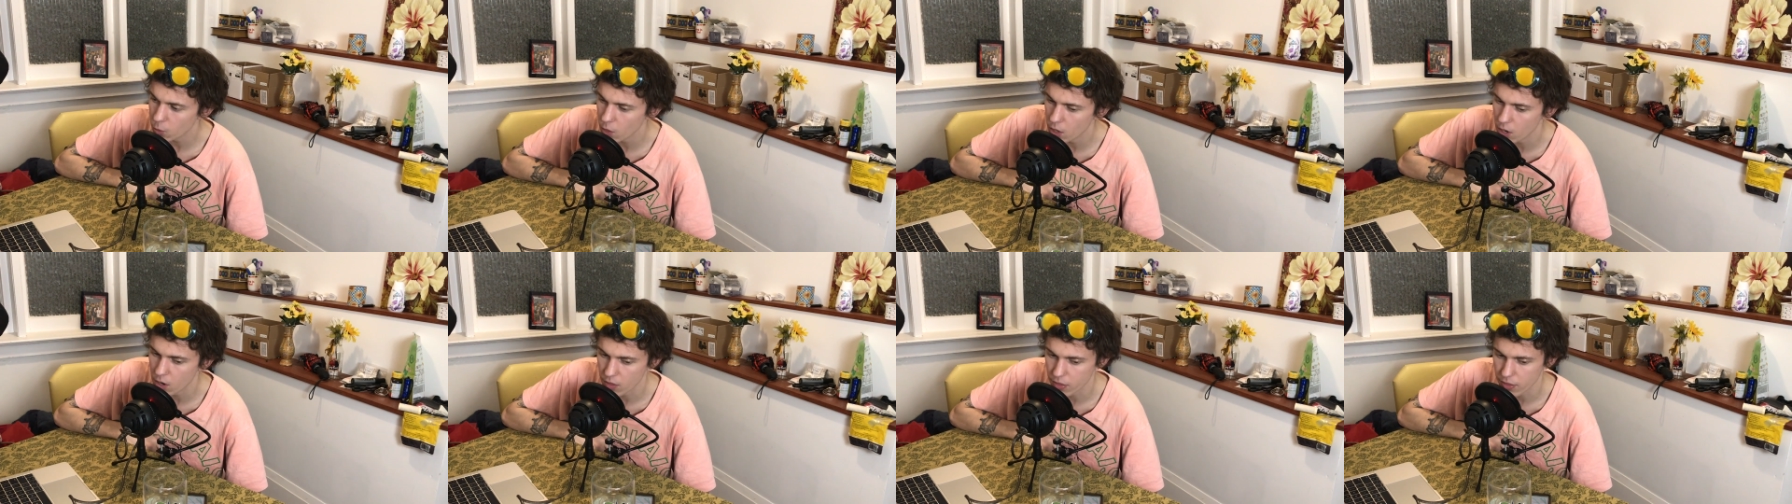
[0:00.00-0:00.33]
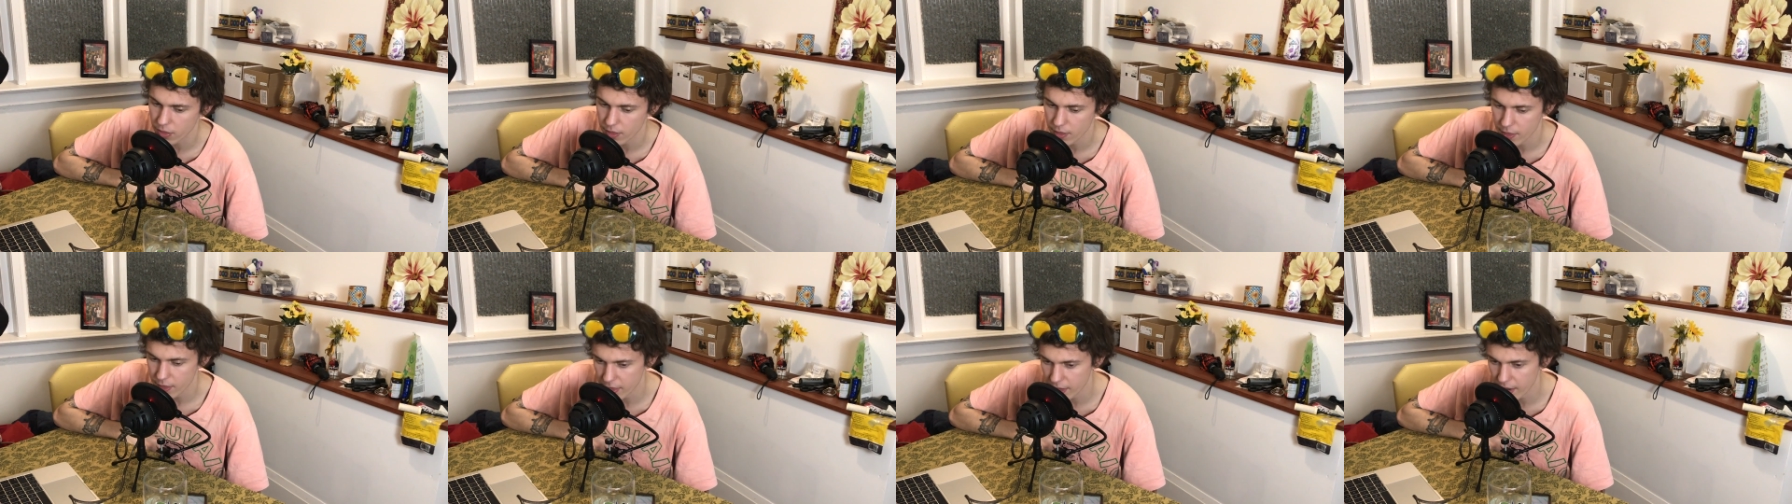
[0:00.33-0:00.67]

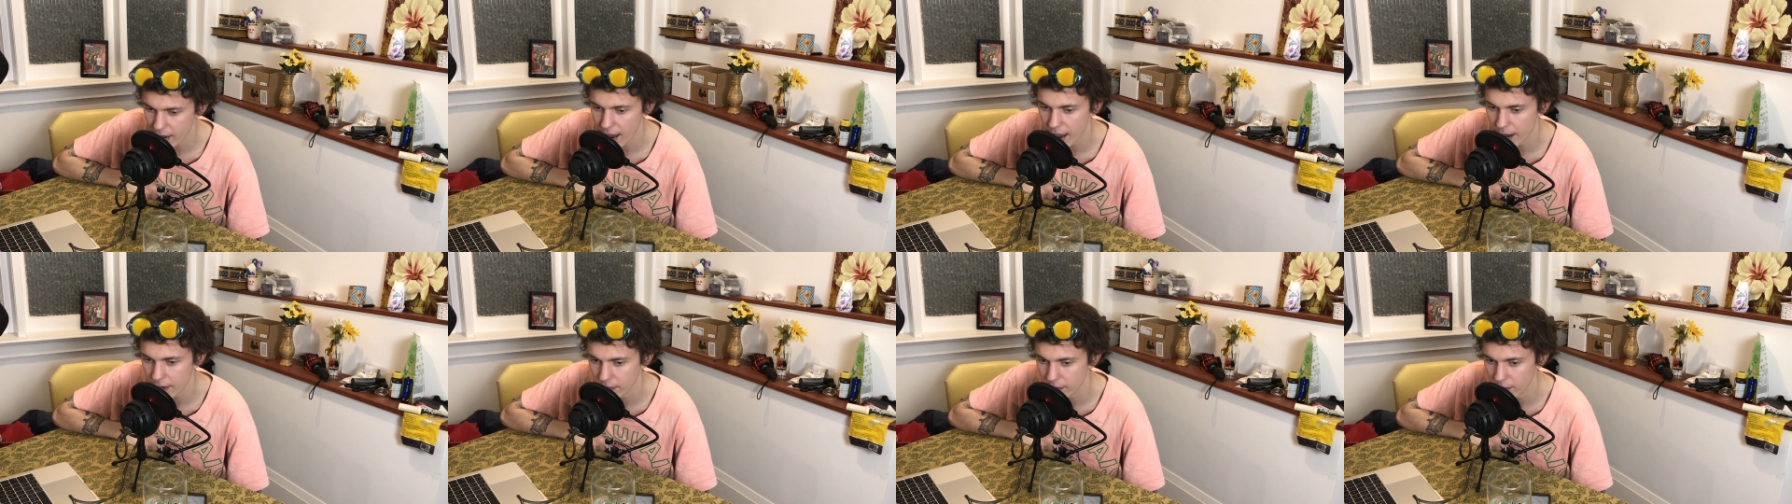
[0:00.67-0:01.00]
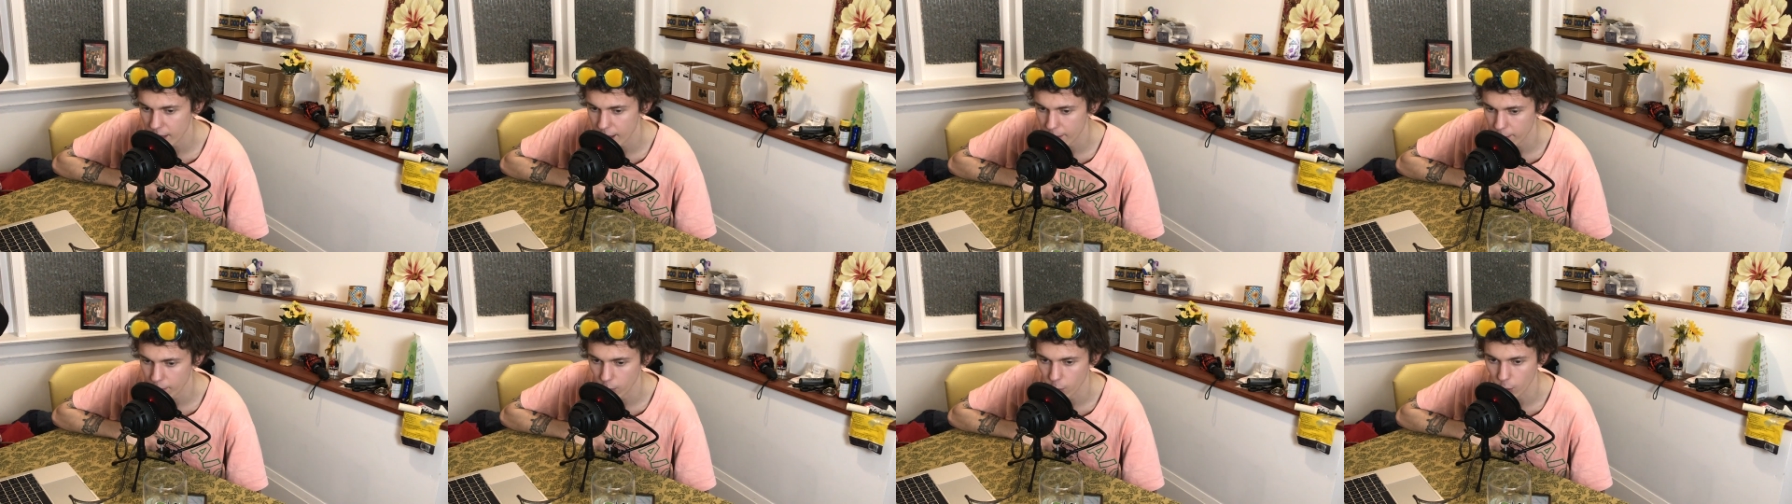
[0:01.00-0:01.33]
worth," then add a
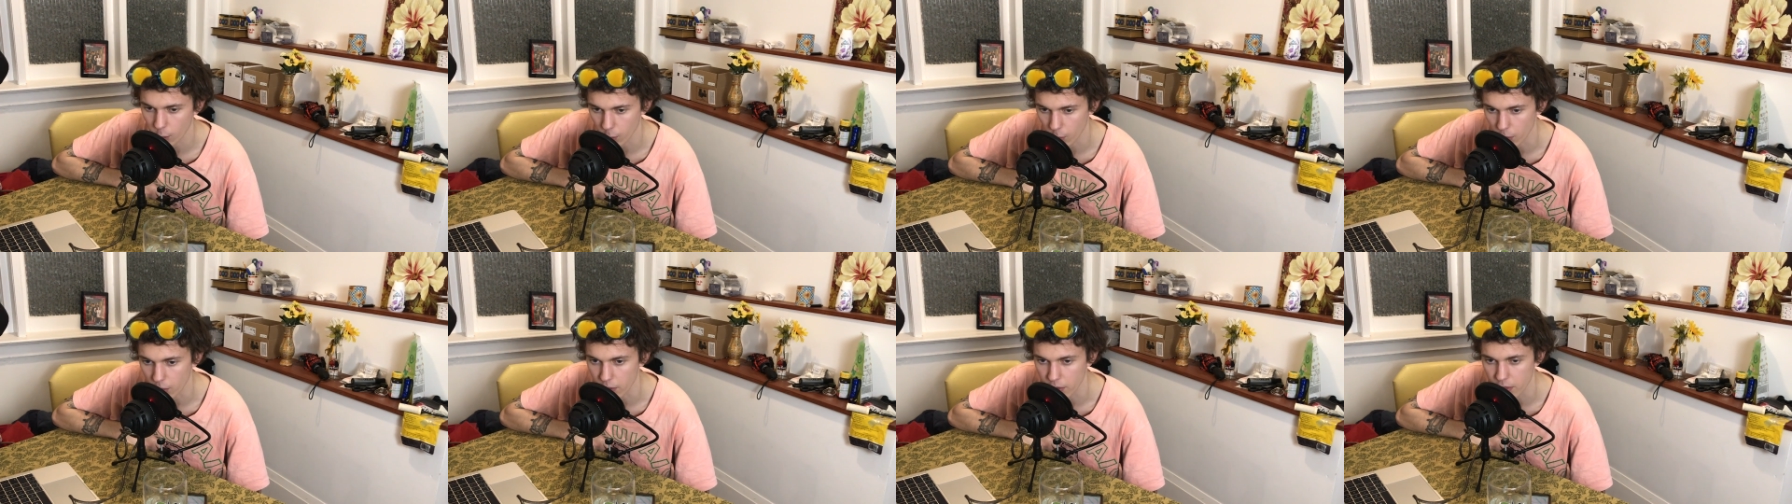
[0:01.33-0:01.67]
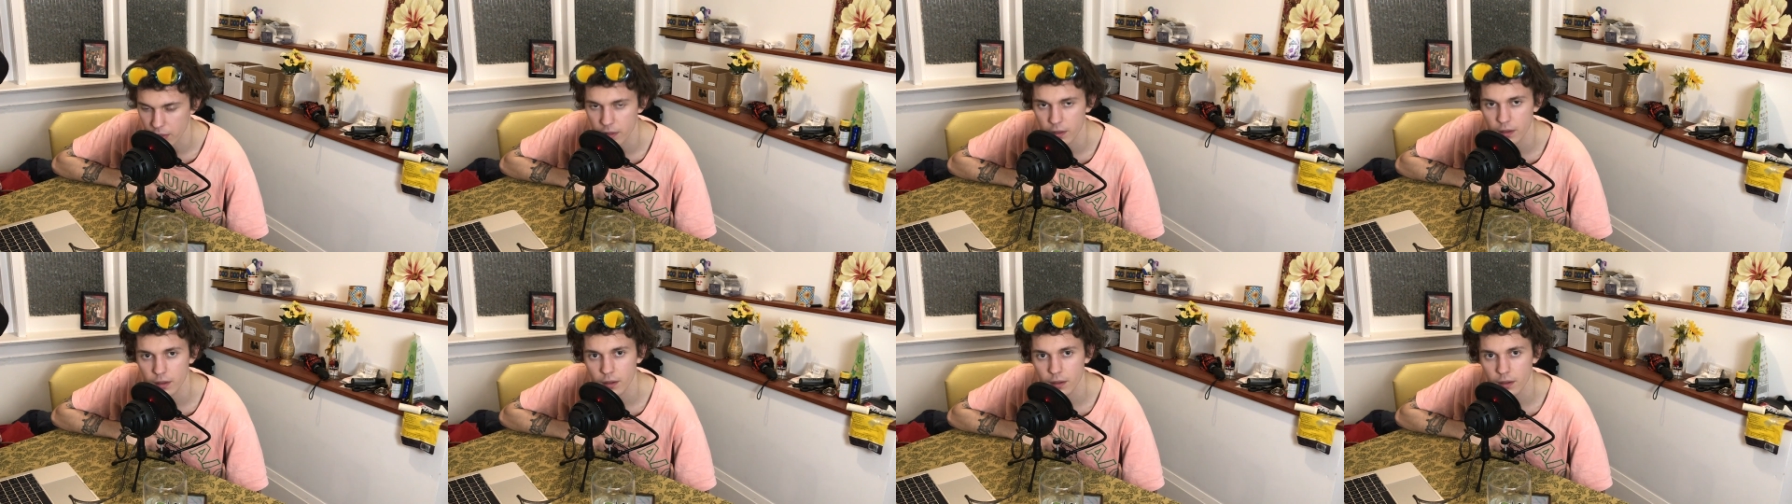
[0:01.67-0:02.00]
lot more
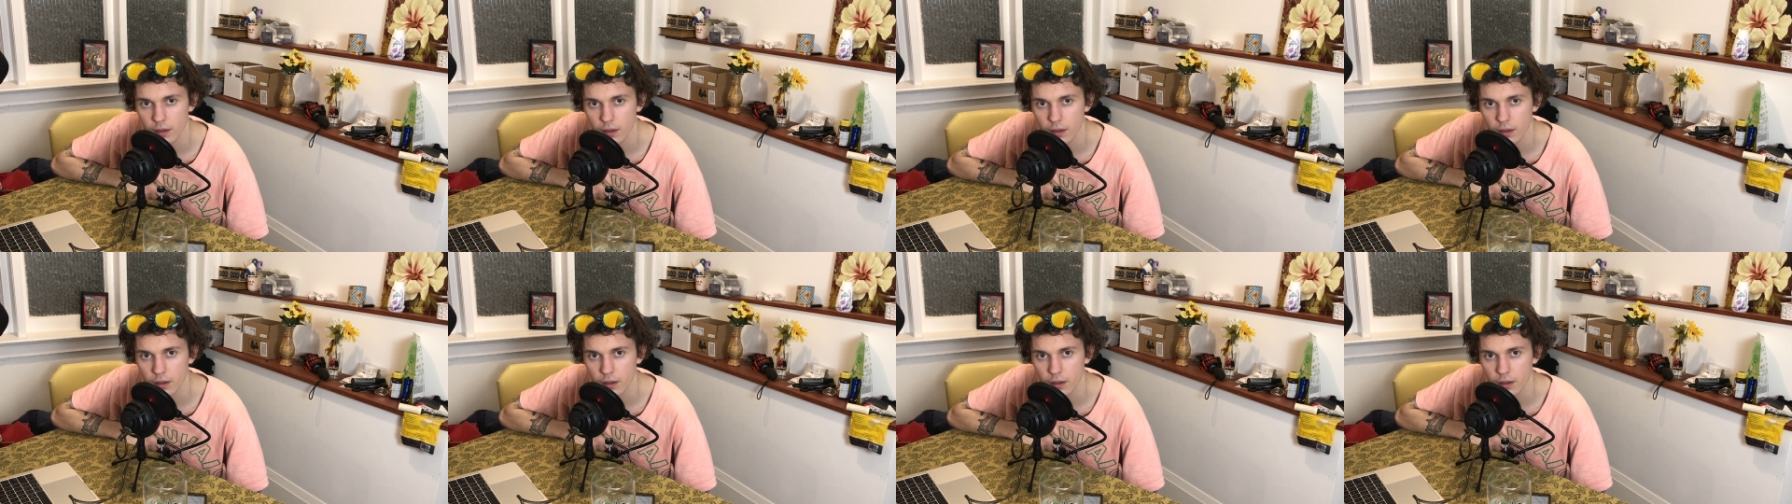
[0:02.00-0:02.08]
worth.